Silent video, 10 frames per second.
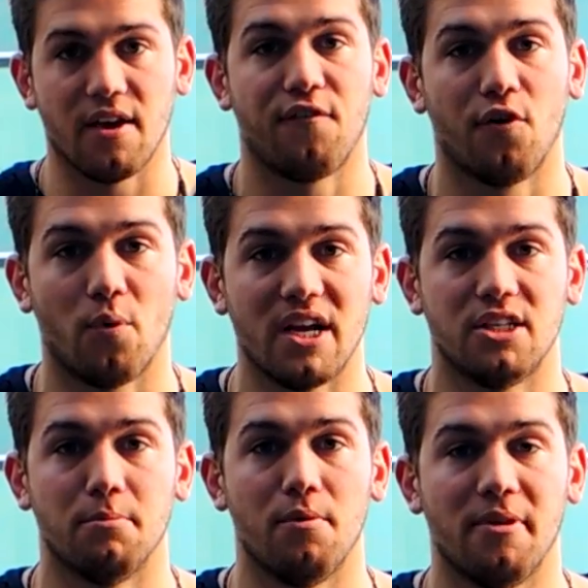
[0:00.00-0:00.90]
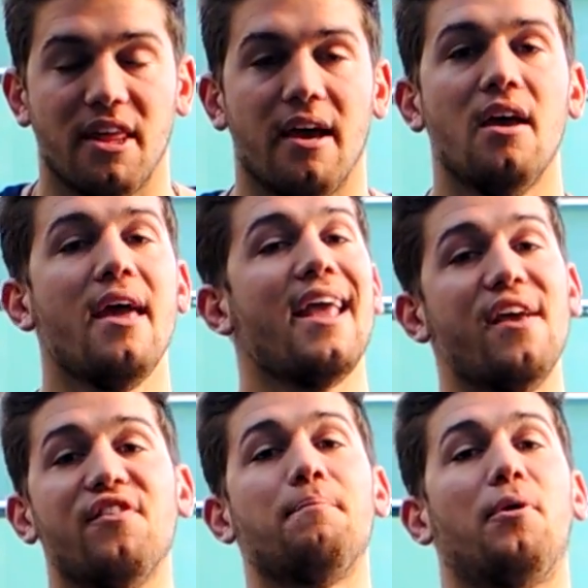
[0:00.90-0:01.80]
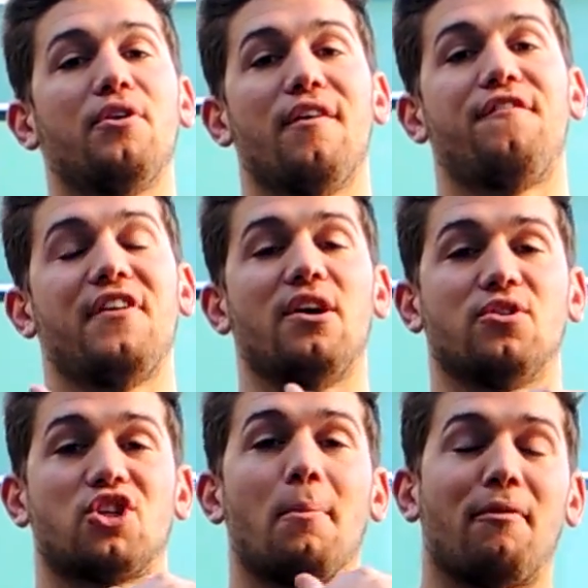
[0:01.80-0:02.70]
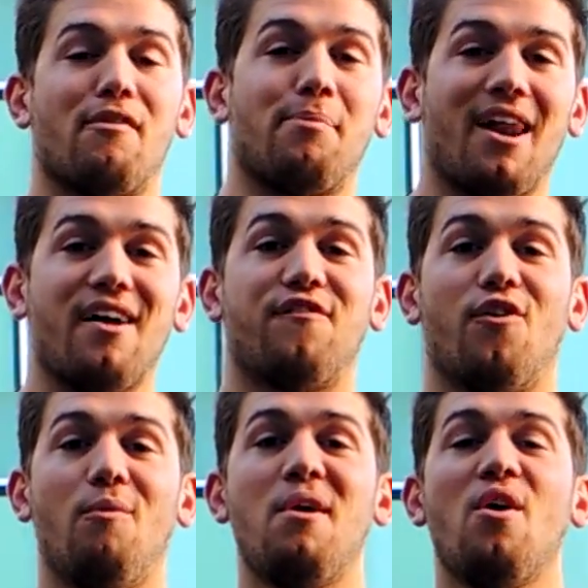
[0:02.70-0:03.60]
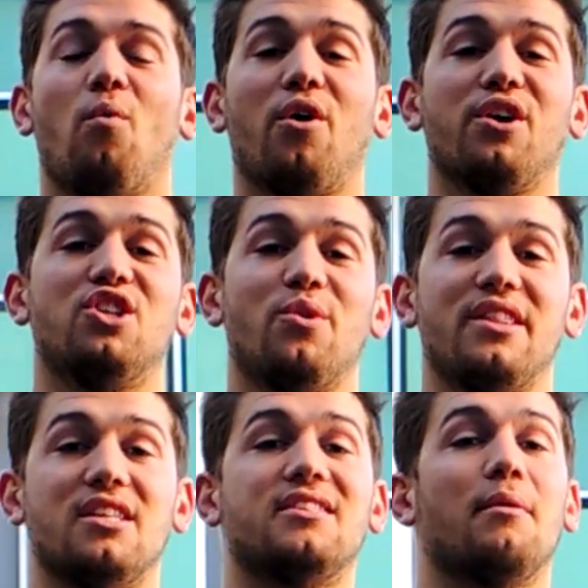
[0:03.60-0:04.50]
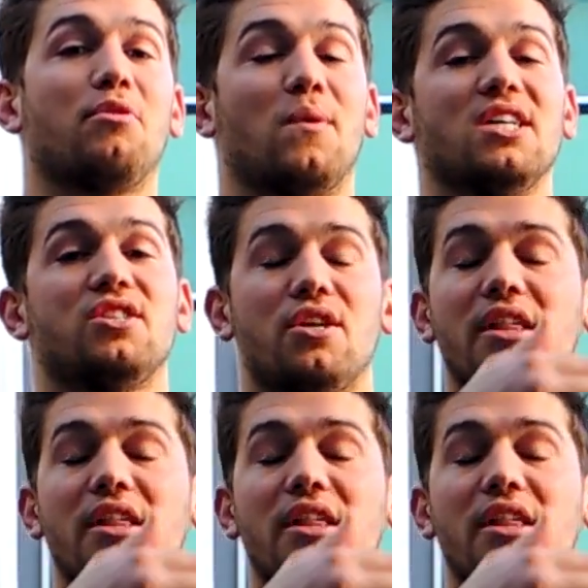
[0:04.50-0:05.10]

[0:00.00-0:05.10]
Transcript: get full range of movement there. Even put your feet on top of a platform while you're doing these hip thrusts, so